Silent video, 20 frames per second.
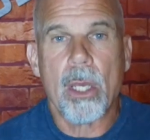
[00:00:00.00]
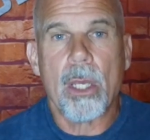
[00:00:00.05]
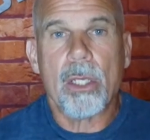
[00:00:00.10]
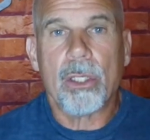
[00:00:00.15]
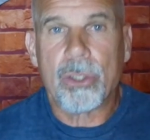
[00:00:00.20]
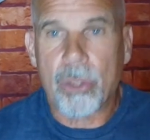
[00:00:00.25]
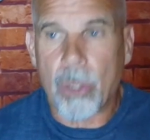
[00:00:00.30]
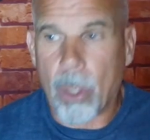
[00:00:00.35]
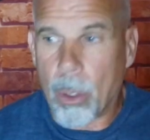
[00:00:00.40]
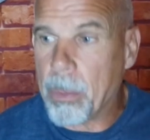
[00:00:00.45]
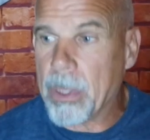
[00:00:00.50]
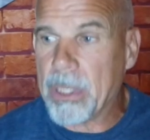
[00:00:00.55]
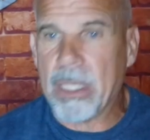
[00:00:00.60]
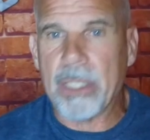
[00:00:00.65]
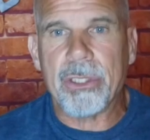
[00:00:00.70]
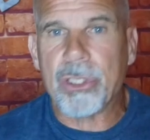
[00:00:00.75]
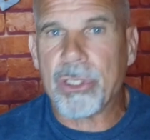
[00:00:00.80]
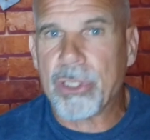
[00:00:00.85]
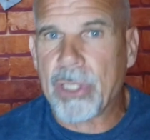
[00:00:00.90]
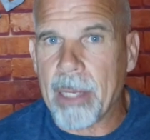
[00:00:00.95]
So, but they
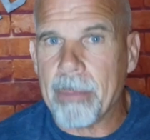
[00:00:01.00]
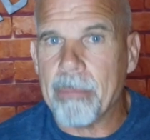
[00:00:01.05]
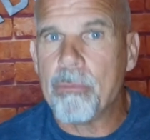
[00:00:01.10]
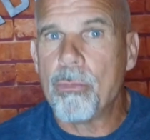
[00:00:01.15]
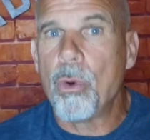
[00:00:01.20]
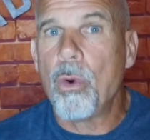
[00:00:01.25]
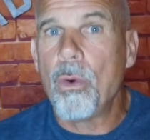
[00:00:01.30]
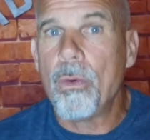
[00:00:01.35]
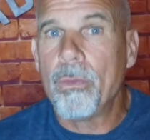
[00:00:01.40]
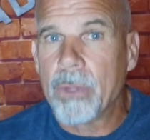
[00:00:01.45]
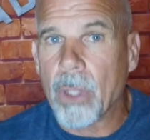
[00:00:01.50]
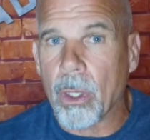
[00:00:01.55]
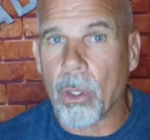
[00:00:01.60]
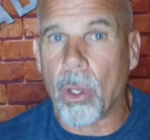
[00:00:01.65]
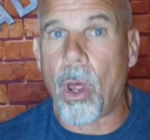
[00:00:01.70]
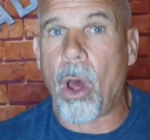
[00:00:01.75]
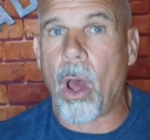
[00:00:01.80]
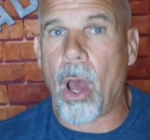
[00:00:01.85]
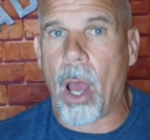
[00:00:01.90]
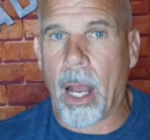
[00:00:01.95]
just get moved
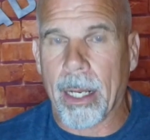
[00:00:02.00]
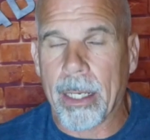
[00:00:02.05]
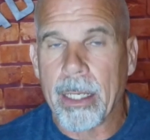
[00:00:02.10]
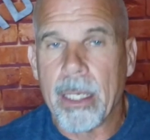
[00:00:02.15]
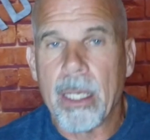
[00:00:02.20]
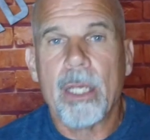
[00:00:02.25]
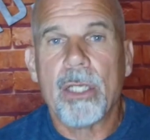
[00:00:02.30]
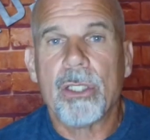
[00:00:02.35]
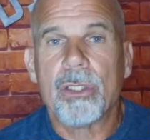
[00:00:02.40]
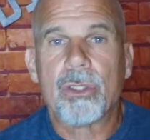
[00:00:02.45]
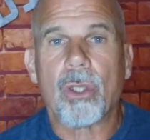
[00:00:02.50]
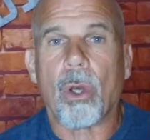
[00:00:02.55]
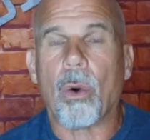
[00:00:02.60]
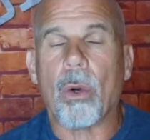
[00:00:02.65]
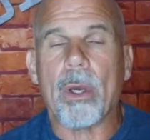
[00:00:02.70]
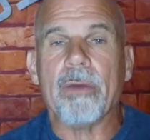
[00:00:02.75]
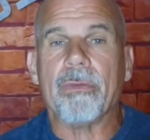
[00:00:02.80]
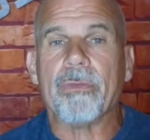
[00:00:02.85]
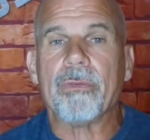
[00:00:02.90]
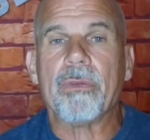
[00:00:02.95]
along. So
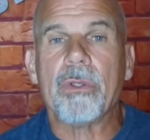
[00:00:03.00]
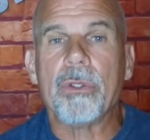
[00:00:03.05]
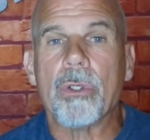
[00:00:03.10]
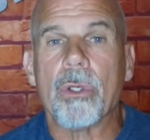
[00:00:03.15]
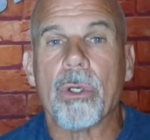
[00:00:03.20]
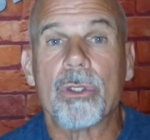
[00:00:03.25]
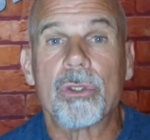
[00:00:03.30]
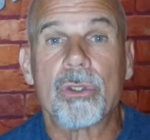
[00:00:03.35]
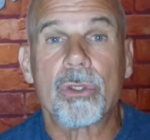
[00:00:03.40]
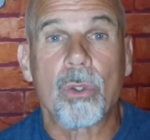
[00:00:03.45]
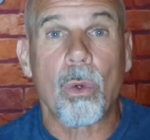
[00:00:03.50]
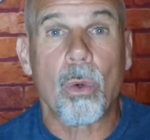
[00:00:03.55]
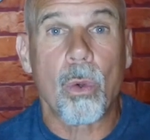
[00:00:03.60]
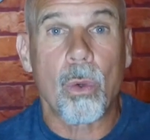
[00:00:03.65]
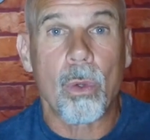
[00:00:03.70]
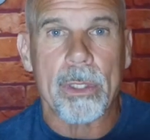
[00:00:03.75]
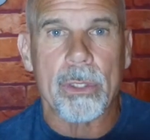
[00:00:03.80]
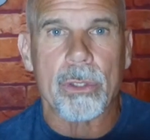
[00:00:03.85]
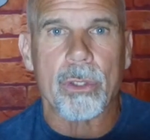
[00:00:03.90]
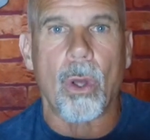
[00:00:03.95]
if your
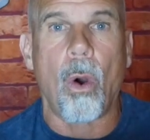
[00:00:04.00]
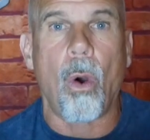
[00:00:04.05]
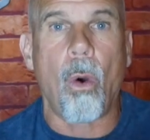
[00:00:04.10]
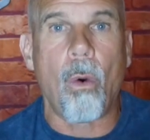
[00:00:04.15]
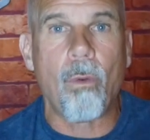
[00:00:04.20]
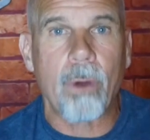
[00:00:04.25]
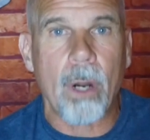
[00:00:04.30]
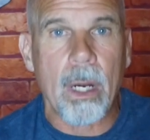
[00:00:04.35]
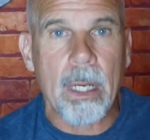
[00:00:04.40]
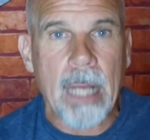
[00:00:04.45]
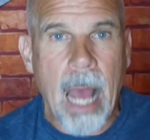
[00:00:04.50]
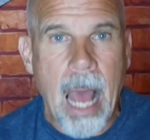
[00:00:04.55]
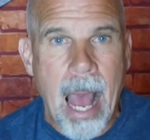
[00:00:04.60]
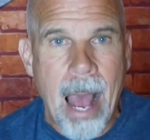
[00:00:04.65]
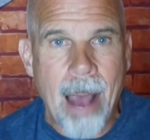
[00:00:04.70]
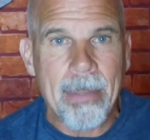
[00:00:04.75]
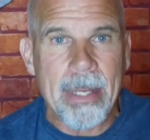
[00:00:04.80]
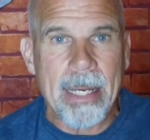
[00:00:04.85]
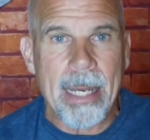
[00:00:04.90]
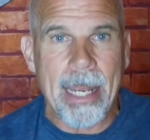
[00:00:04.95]
school is over
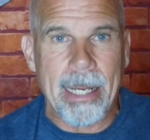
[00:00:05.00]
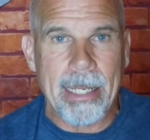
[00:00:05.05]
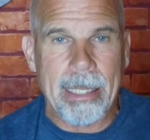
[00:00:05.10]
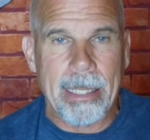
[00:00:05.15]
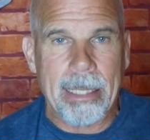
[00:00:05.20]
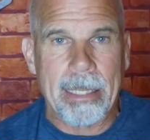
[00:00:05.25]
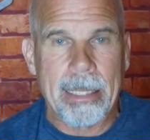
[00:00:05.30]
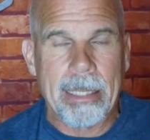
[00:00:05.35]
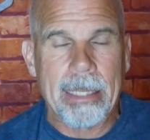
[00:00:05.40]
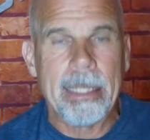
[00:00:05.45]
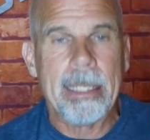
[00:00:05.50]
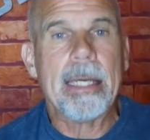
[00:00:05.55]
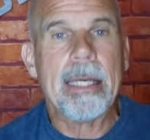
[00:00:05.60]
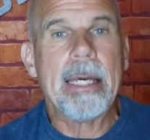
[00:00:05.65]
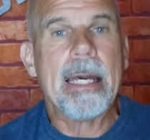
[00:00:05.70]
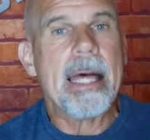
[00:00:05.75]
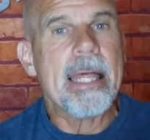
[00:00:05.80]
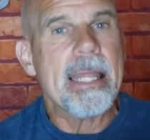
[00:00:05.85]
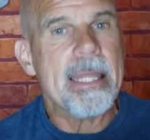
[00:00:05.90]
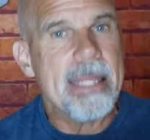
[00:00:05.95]
accommodating,
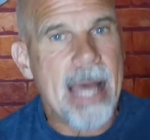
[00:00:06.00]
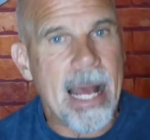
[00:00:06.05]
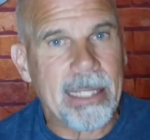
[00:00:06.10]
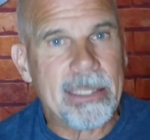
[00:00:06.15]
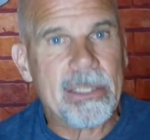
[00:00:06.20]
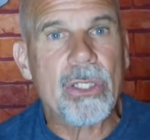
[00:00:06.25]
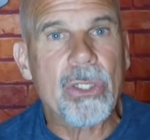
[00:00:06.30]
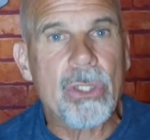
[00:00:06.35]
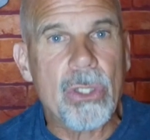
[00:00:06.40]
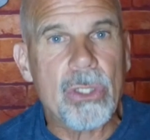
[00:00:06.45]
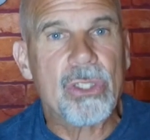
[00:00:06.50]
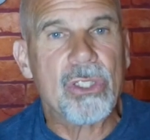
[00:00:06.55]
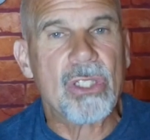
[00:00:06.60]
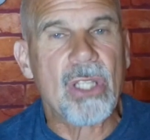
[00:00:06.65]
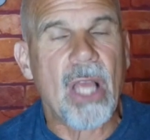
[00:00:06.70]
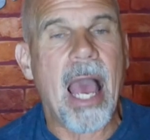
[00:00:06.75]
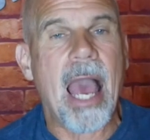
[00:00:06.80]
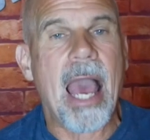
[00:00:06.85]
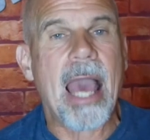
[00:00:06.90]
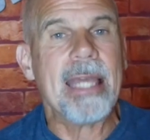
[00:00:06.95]
that's a good
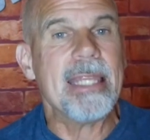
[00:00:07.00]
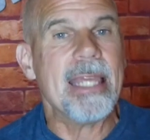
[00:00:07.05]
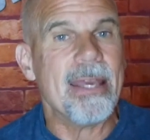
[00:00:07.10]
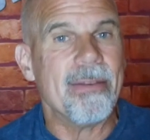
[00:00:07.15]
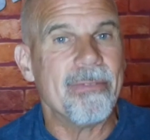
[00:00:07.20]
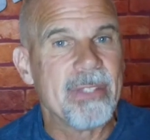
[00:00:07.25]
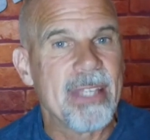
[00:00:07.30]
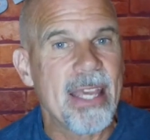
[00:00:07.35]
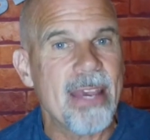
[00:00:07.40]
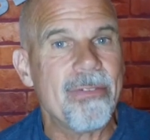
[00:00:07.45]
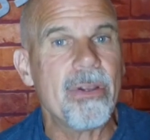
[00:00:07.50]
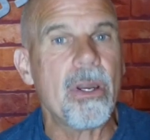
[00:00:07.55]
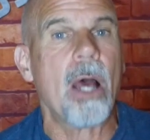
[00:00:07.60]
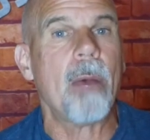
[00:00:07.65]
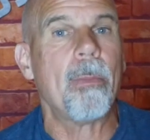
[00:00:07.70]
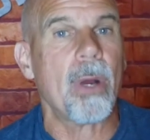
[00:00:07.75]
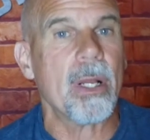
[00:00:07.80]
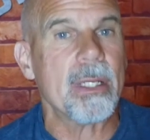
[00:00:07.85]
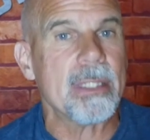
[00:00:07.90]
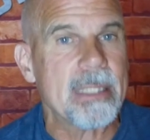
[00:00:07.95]
sign. They've given
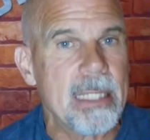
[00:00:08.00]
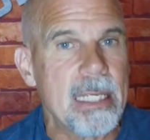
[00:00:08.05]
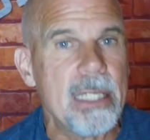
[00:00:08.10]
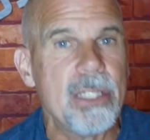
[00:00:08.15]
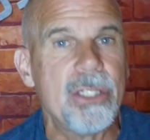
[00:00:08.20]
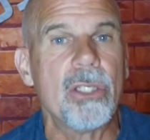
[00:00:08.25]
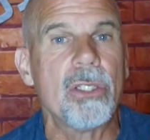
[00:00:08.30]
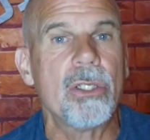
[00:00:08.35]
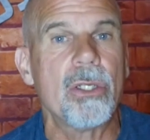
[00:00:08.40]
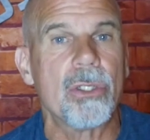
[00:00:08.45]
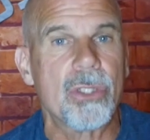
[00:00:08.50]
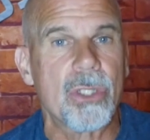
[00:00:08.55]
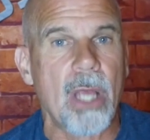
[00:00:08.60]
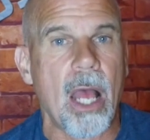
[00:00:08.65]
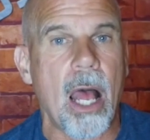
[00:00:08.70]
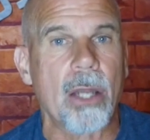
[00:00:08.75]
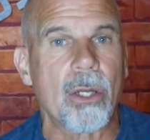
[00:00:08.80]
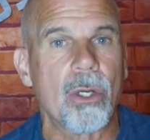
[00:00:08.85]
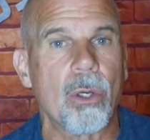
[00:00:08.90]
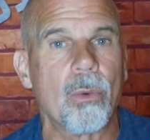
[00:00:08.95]
up on teaching your
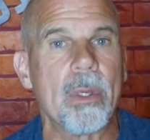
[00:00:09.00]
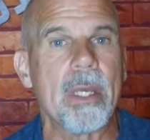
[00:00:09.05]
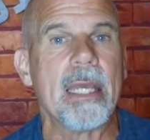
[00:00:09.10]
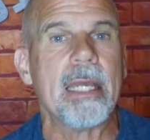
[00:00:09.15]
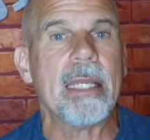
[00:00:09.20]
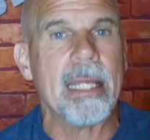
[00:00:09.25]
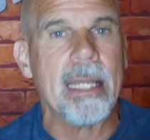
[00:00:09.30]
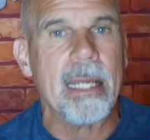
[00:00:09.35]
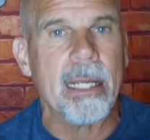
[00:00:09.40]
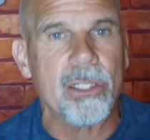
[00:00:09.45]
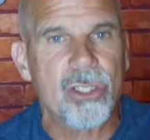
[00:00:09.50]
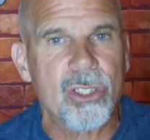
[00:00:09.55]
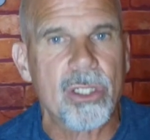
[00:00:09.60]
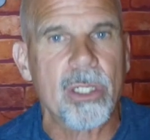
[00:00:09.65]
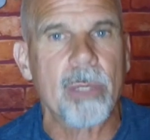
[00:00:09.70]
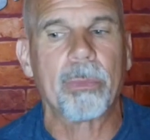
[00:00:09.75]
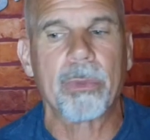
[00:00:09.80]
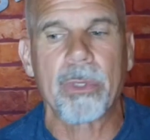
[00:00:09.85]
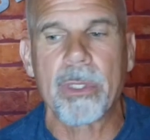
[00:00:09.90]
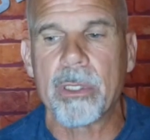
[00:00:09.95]
child to read and are
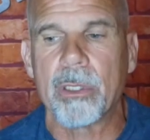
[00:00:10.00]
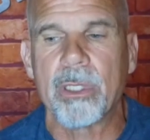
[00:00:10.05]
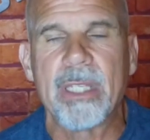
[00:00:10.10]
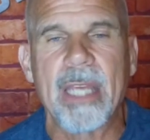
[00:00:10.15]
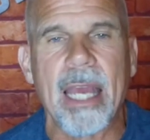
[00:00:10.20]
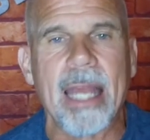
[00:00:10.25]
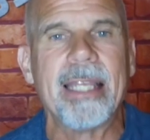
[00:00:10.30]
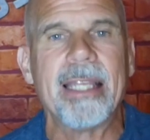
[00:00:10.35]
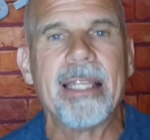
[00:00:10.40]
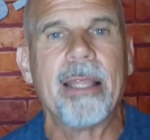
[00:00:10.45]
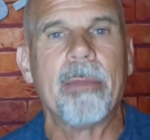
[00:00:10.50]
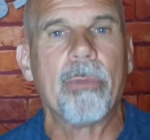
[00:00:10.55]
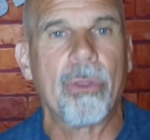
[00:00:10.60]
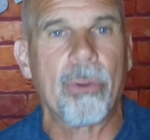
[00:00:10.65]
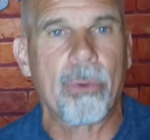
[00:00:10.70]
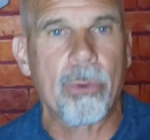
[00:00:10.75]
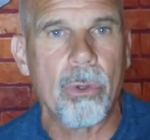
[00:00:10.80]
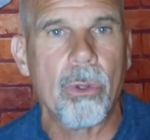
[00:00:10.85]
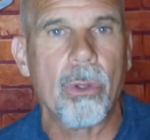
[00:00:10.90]
simply getting them through the